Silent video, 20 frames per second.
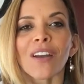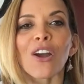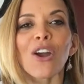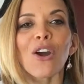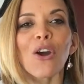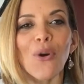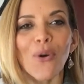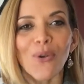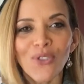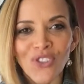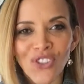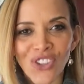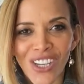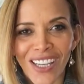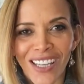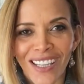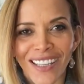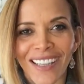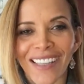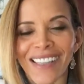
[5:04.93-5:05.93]

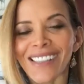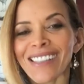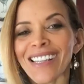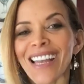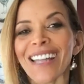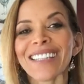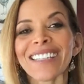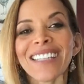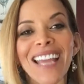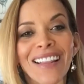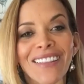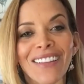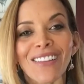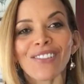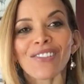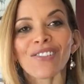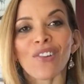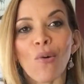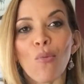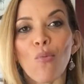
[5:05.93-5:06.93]
Coaching is not telling
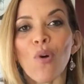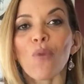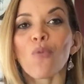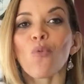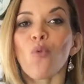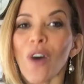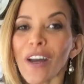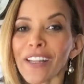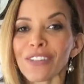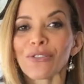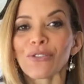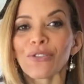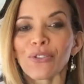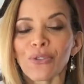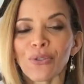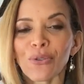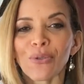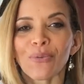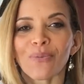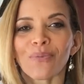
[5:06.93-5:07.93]
someone what to
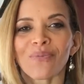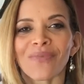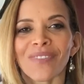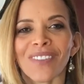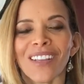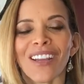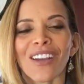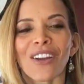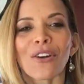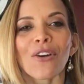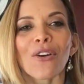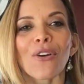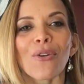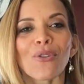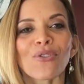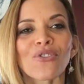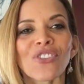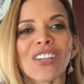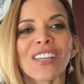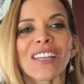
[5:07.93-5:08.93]
do.
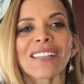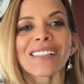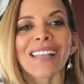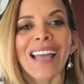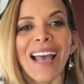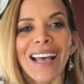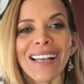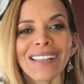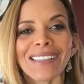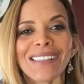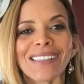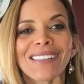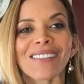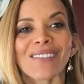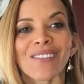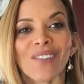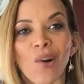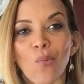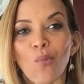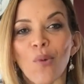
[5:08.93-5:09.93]
Coaching is asking
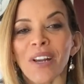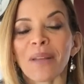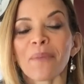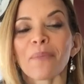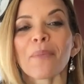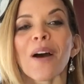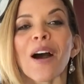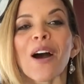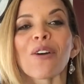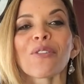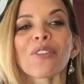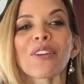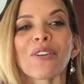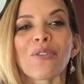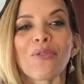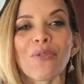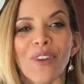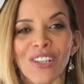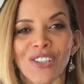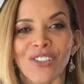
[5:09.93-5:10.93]
someone empowering
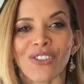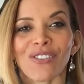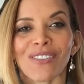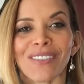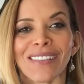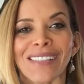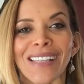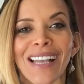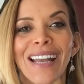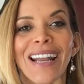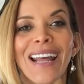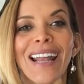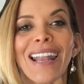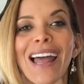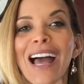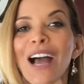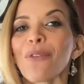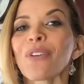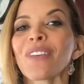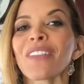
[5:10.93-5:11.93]
questions and
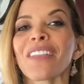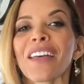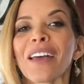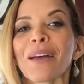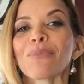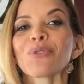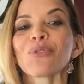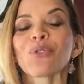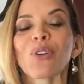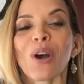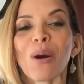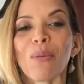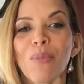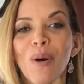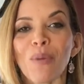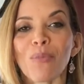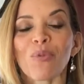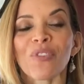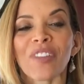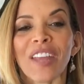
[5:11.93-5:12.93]
allowing them to come
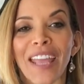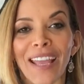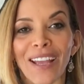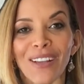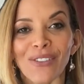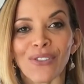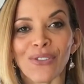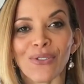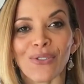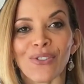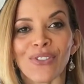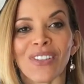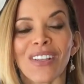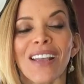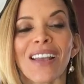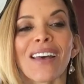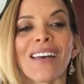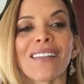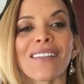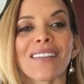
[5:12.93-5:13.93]
up with answers
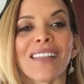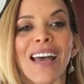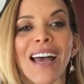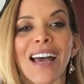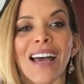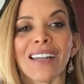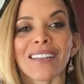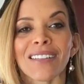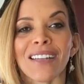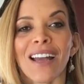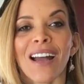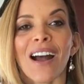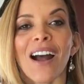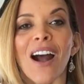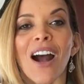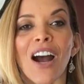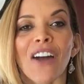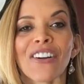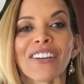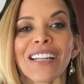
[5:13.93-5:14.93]
that
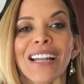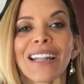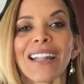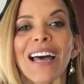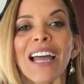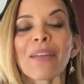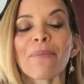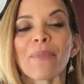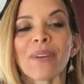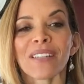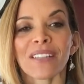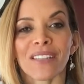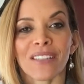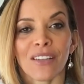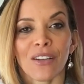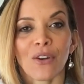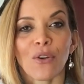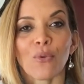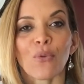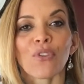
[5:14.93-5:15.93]
are in alignment
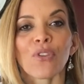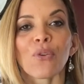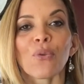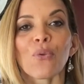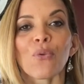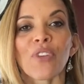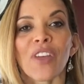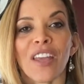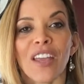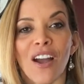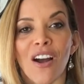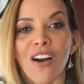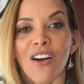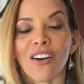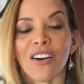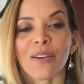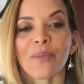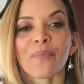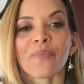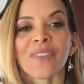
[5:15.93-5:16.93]
with who they
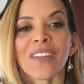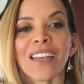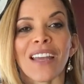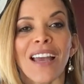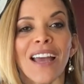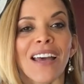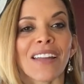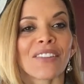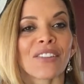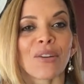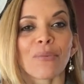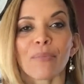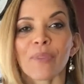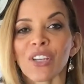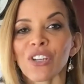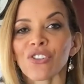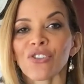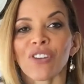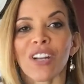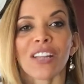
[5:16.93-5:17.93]
are and their
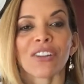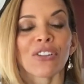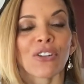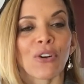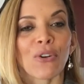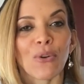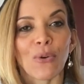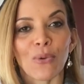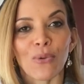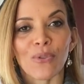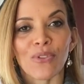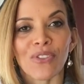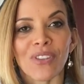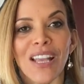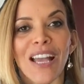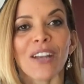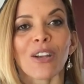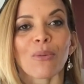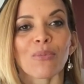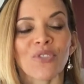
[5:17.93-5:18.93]
mission and their goals
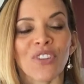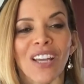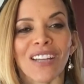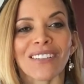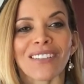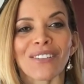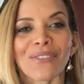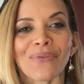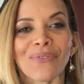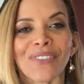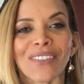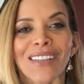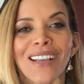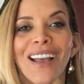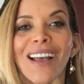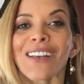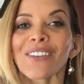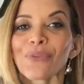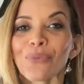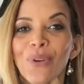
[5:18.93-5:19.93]
and objectives,
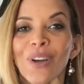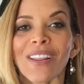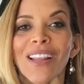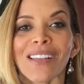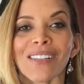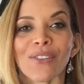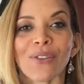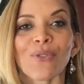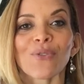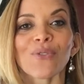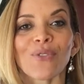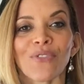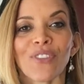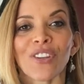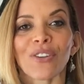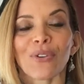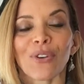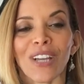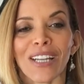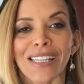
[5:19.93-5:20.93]
as well as those of the
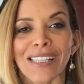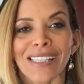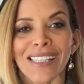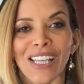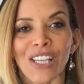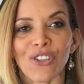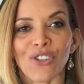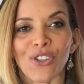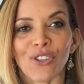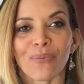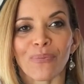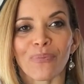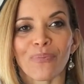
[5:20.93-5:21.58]
organization.